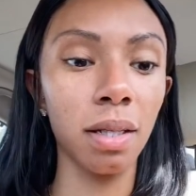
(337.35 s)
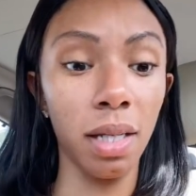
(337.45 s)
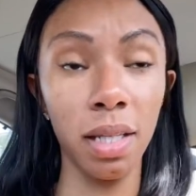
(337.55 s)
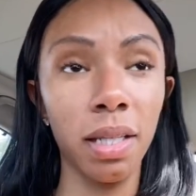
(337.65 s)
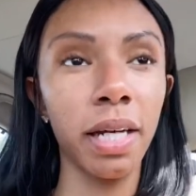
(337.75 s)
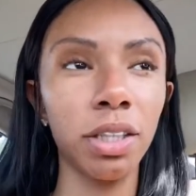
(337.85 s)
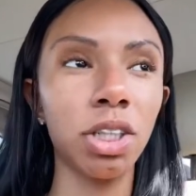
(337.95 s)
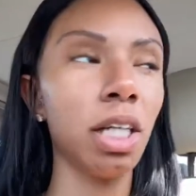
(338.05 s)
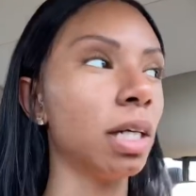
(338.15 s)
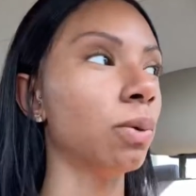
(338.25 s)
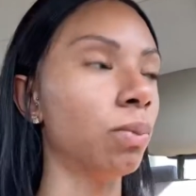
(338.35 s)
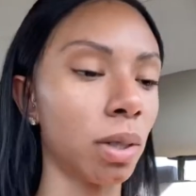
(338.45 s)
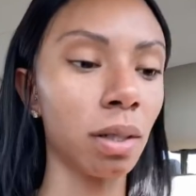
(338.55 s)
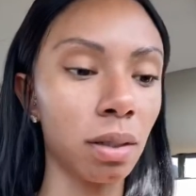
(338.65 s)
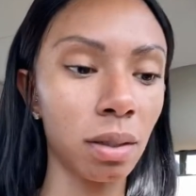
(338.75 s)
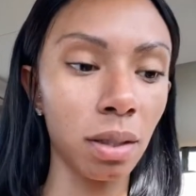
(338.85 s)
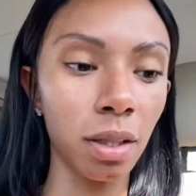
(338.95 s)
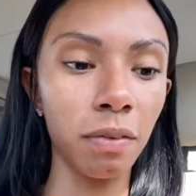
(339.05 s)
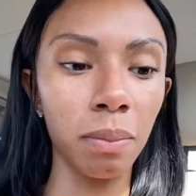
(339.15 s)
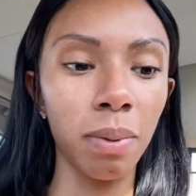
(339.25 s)
in that chair were
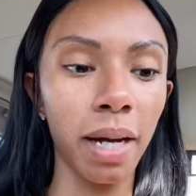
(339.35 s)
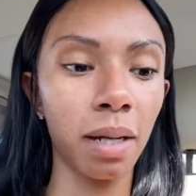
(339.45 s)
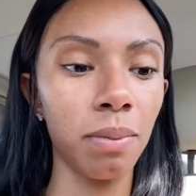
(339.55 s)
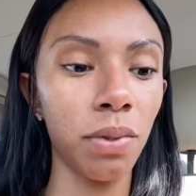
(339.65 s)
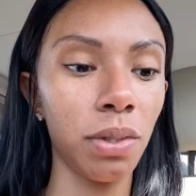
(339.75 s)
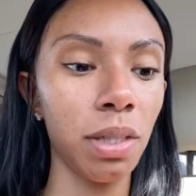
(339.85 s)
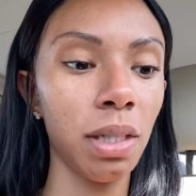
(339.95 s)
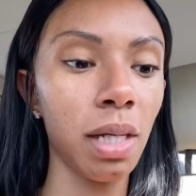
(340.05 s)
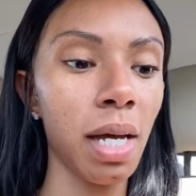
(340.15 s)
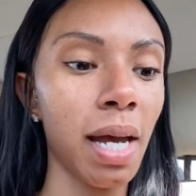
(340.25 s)
of the black community,